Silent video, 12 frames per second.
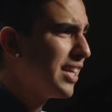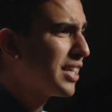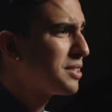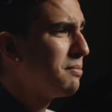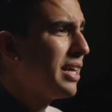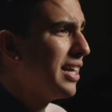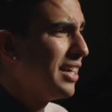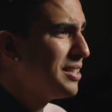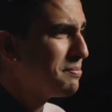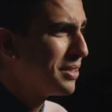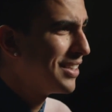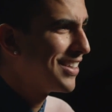text my
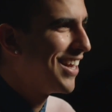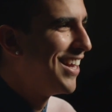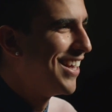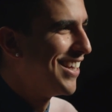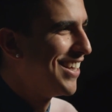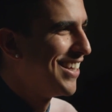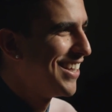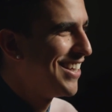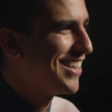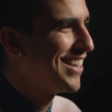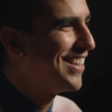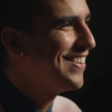husband,
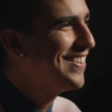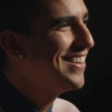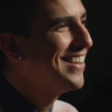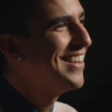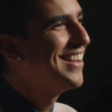you know?